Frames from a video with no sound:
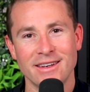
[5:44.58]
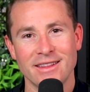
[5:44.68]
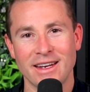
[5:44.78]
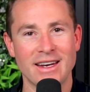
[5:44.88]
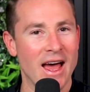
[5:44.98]

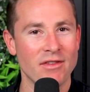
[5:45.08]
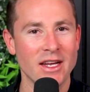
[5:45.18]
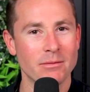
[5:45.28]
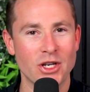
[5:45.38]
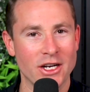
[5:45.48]
They didn't have
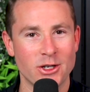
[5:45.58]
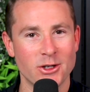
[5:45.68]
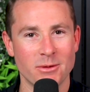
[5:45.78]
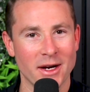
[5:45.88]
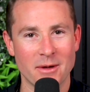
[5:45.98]
any objection
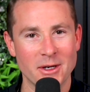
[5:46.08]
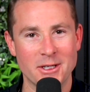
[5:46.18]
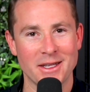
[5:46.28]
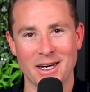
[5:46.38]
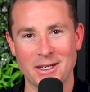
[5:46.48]
to my
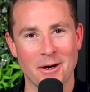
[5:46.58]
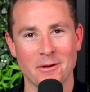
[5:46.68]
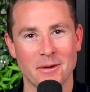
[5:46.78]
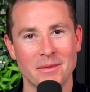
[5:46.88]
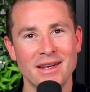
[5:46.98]
commission that I told them.